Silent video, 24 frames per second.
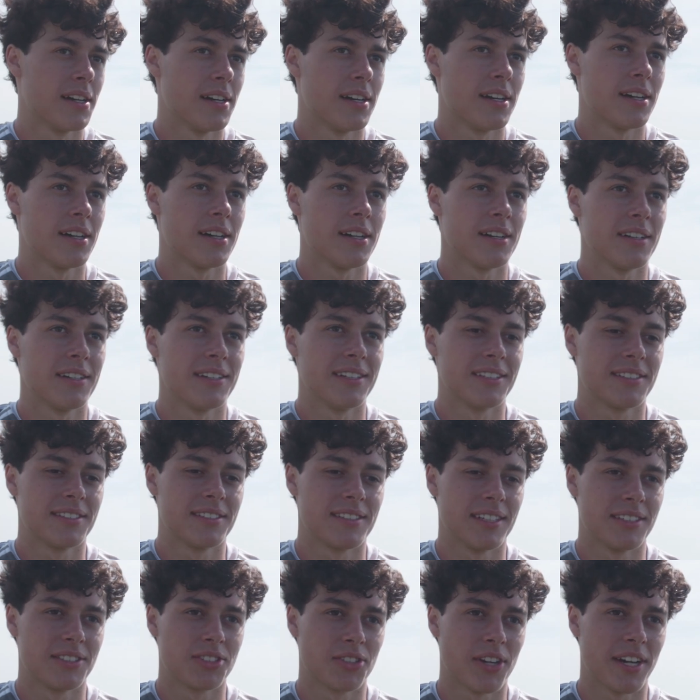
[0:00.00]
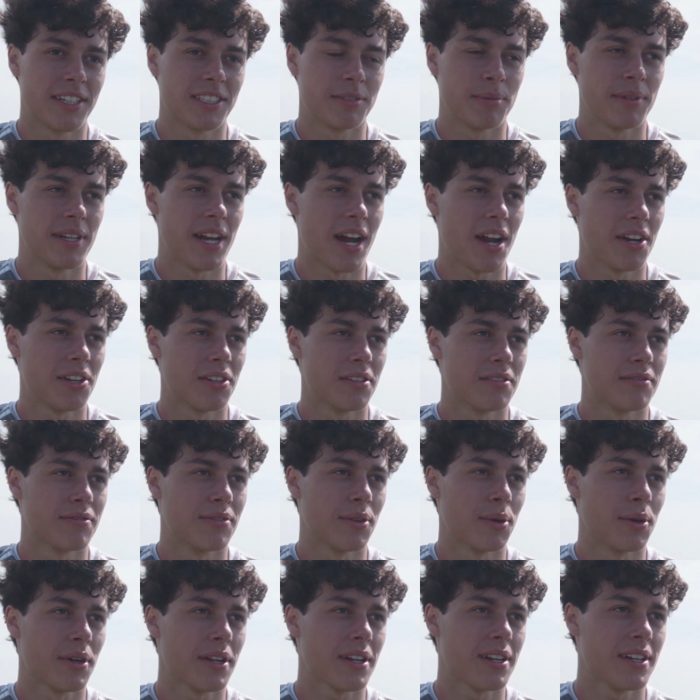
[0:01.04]
It's great to be down here in
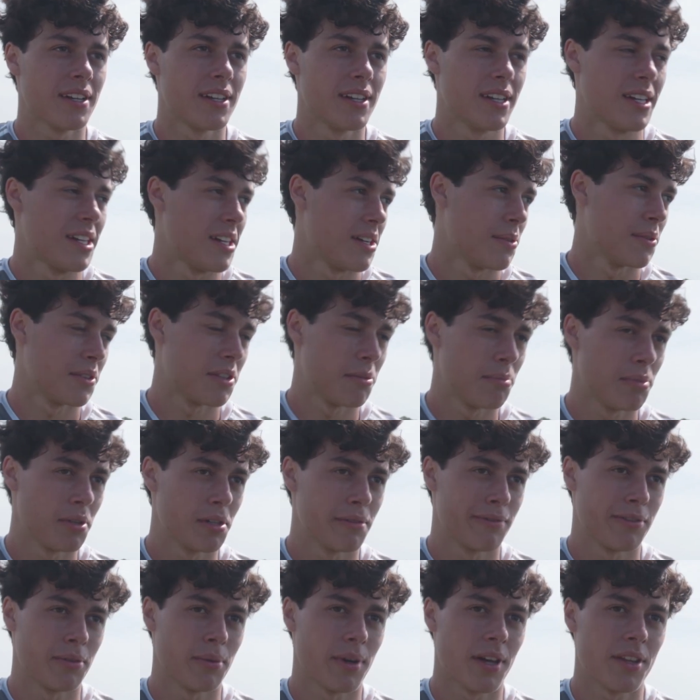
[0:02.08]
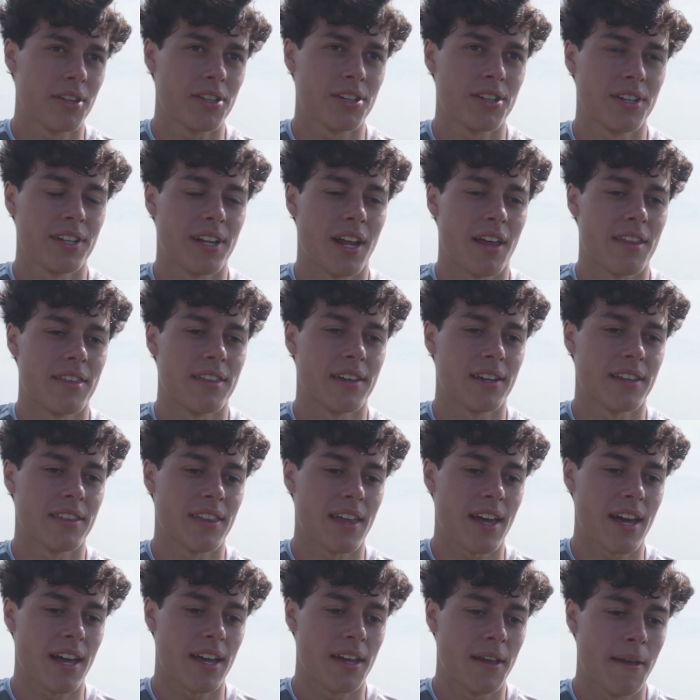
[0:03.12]
Florida with the beautiful weather, and I think
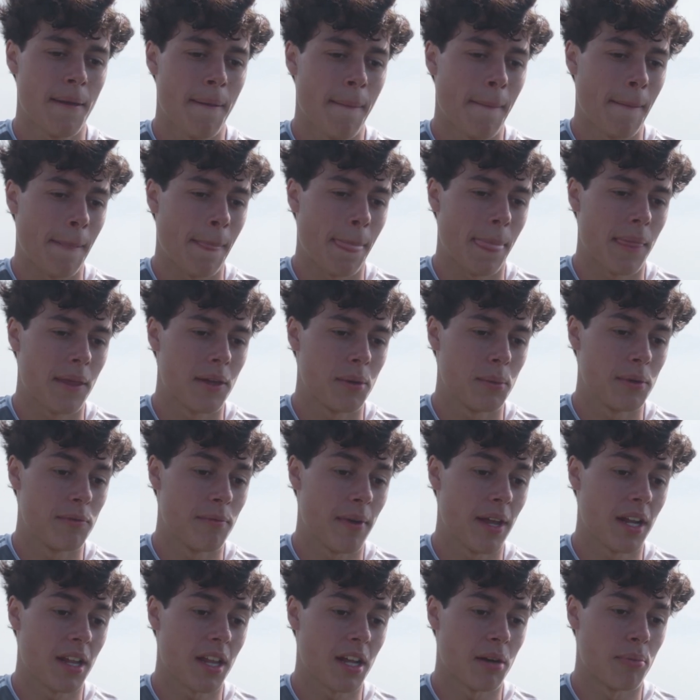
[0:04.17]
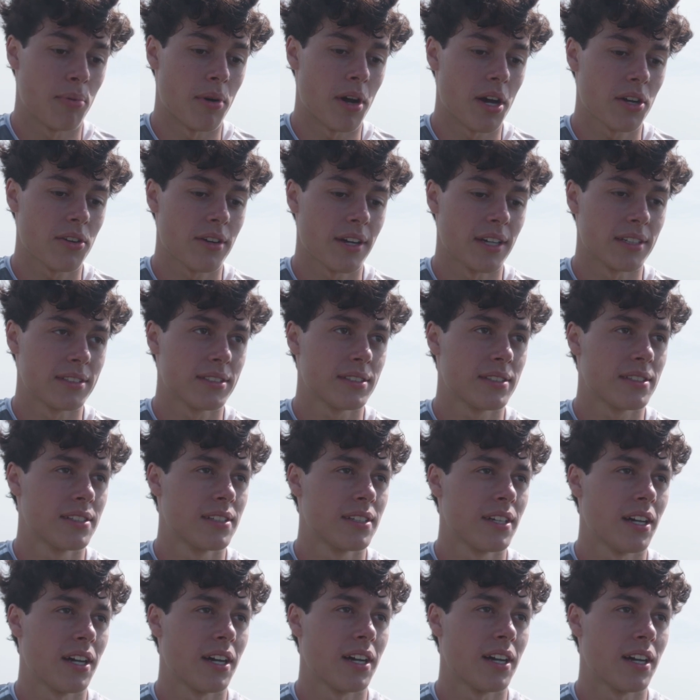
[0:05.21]
that we've made a lot of progress
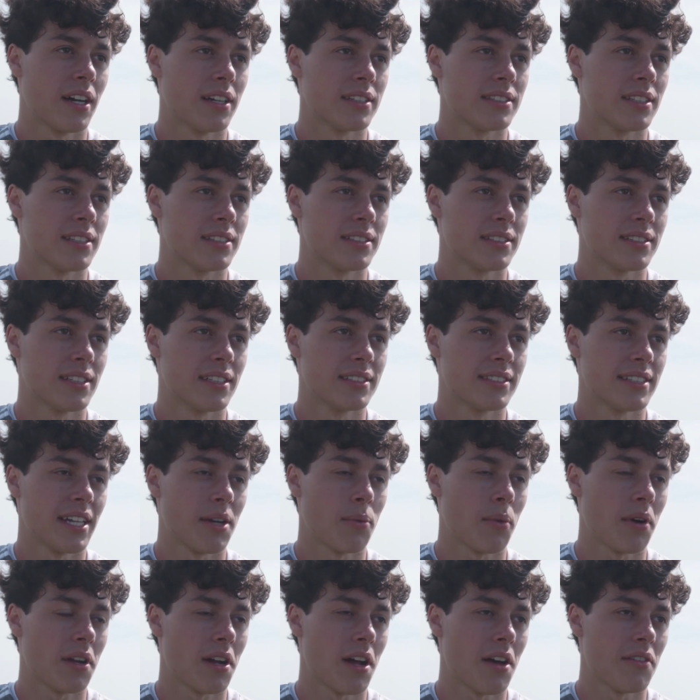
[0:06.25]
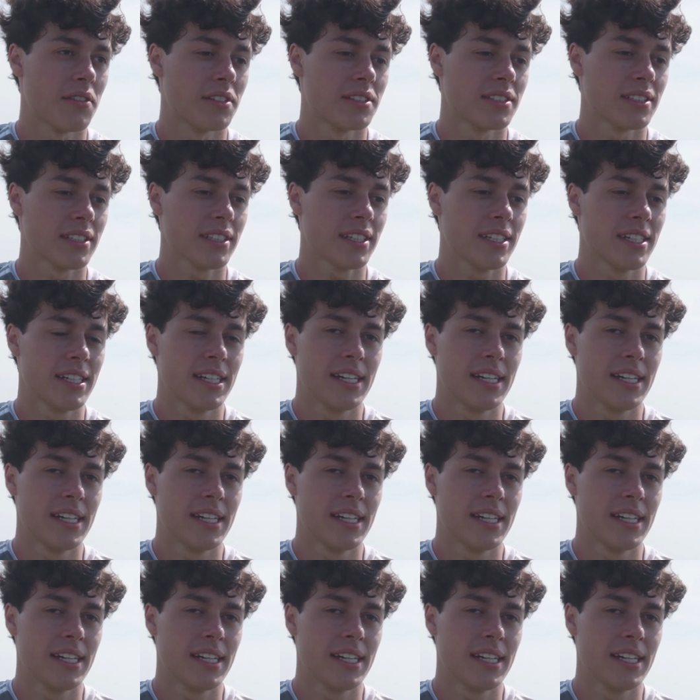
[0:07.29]
since day one, obviously.